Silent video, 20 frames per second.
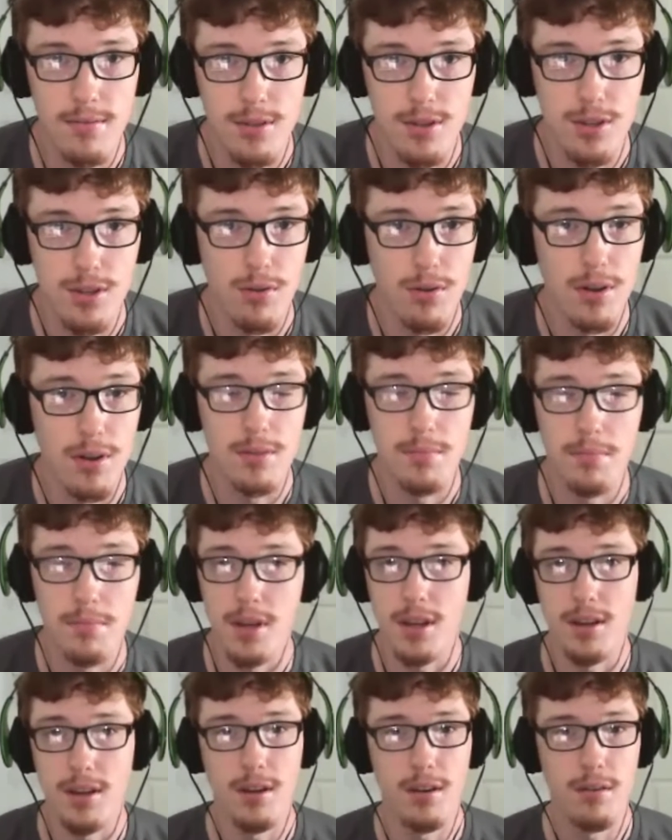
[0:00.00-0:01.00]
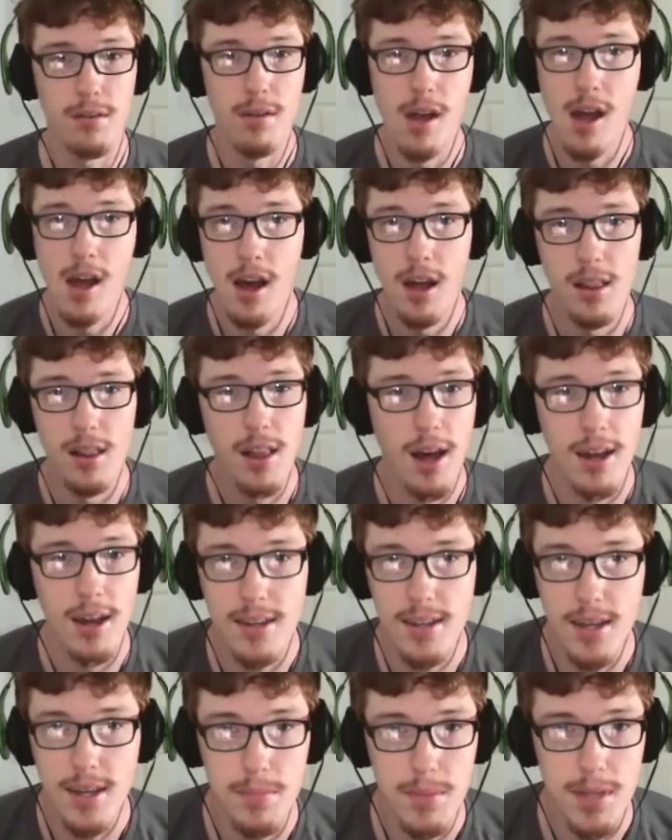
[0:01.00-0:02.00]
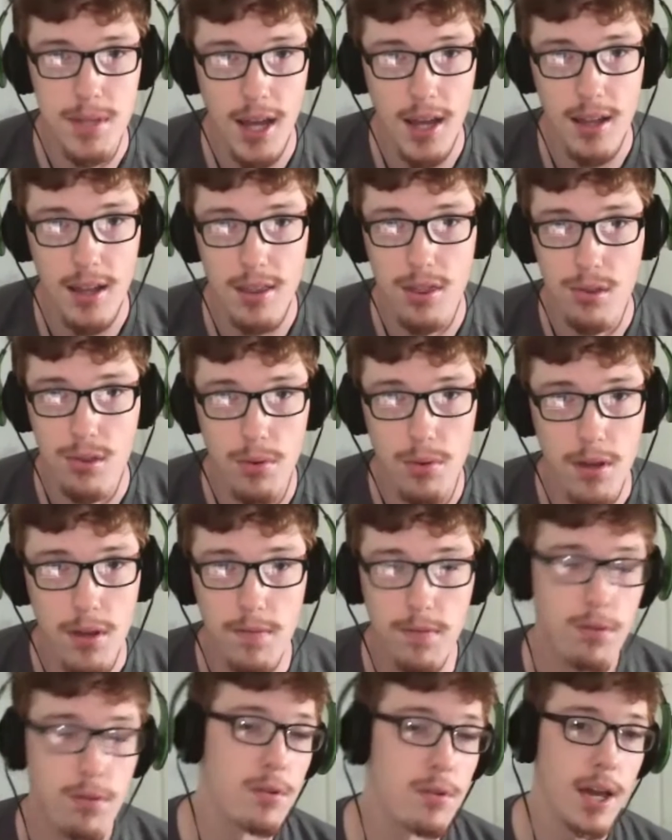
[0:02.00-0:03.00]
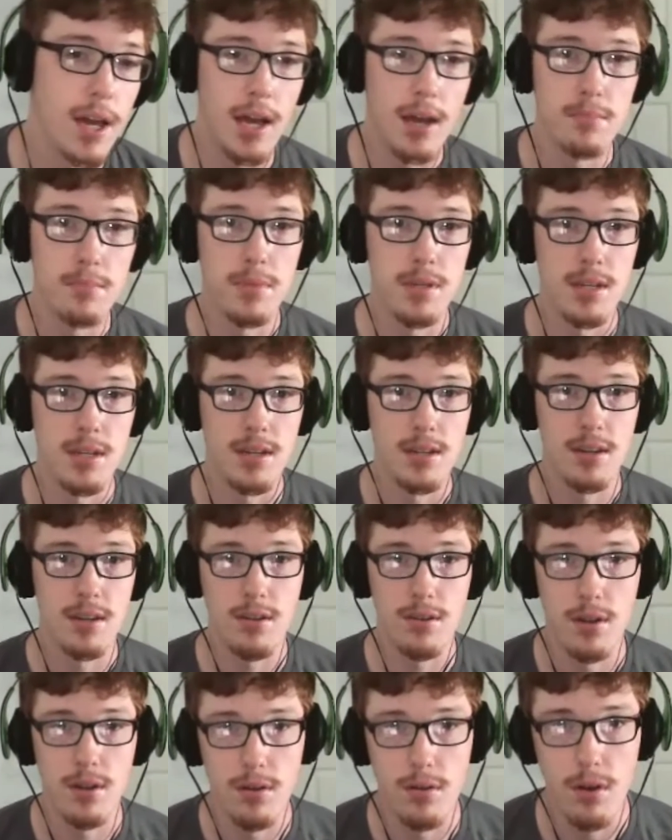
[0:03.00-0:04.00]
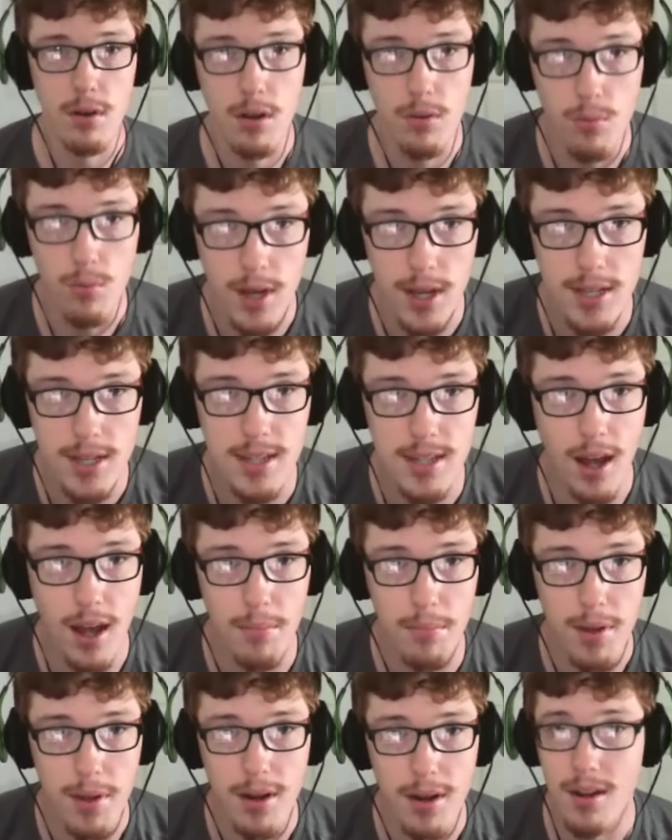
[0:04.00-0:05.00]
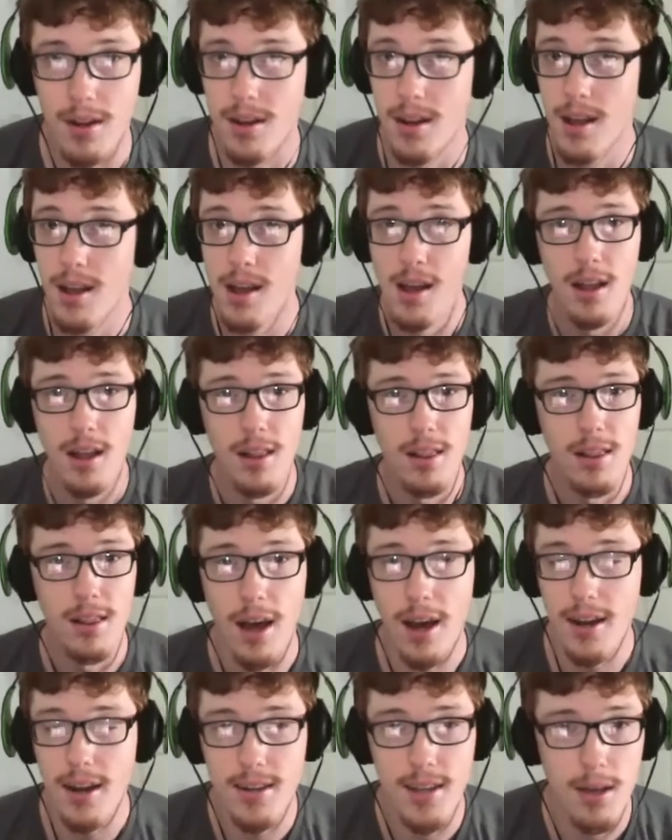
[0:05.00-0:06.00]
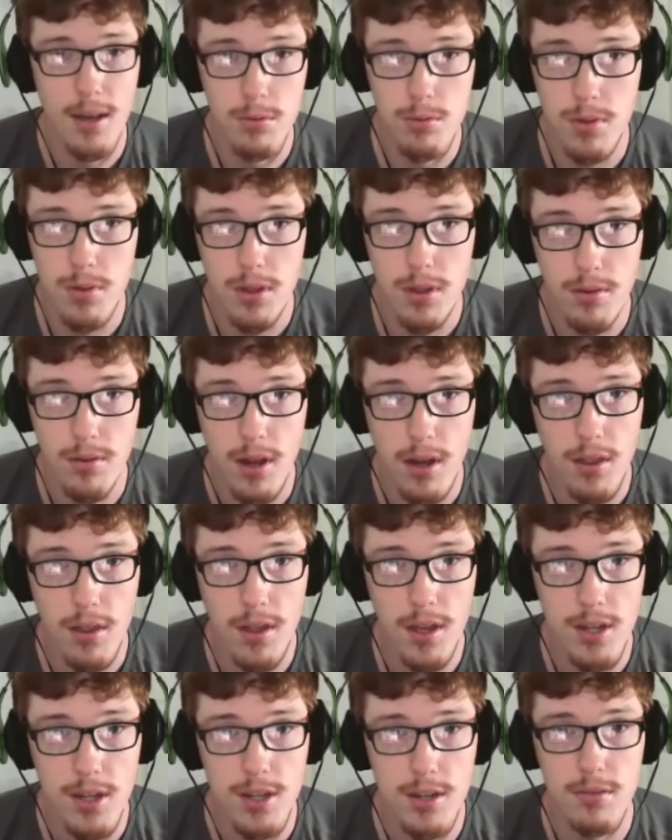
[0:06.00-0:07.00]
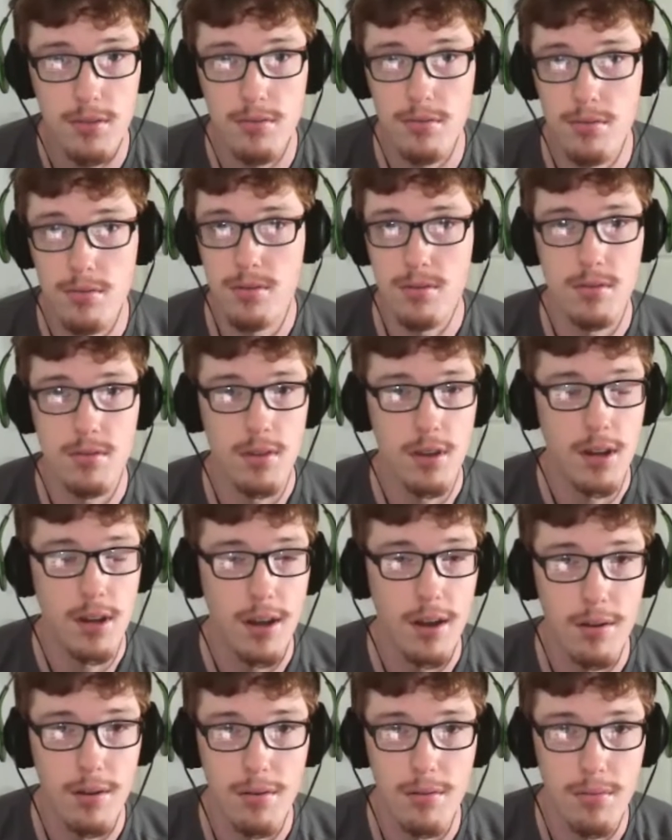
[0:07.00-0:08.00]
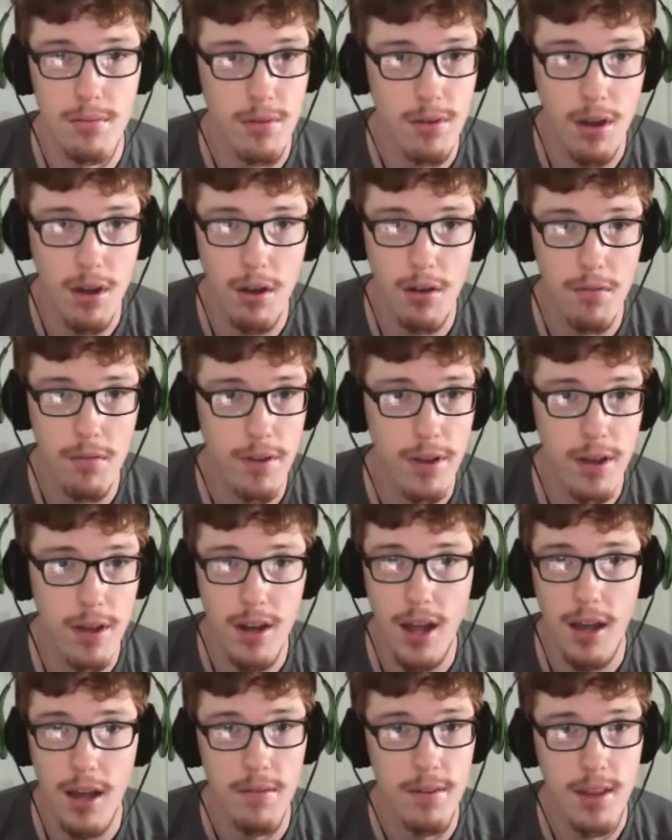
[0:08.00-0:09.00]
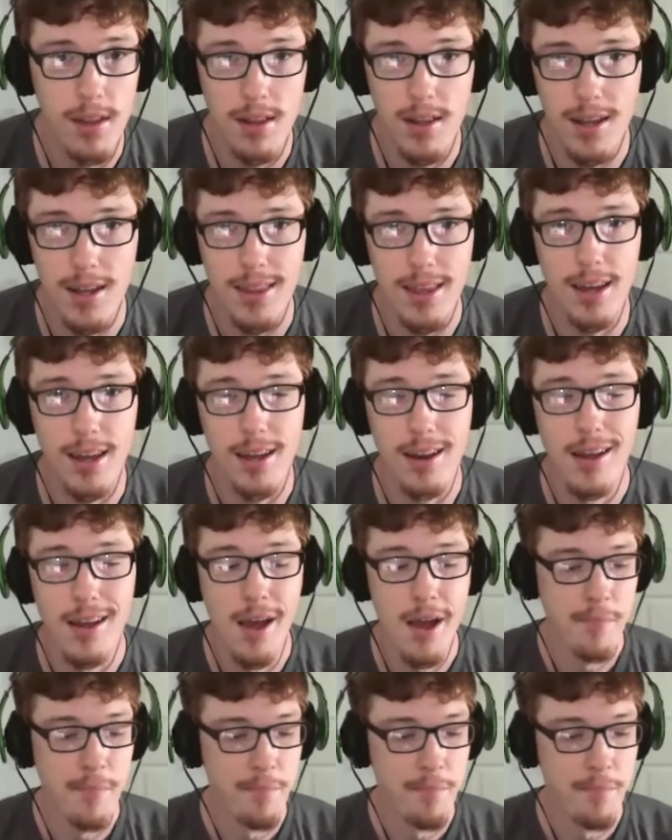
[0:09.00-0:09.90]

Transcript: shortened, but a lot of teams had 3, 4 games in a week's time period. A lot of teams went through health issues, COVID, everything like that.